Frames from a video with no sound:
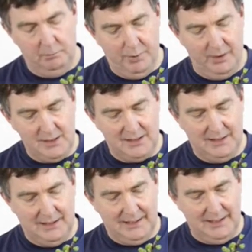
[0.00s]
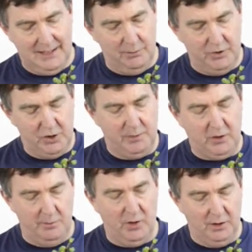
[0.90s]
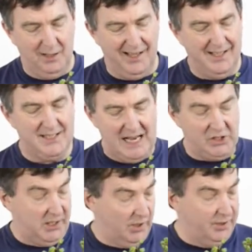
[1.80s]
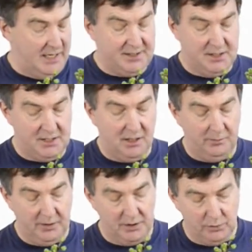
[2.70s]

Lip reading: but it would just become ugly, and it's actually unnecessary because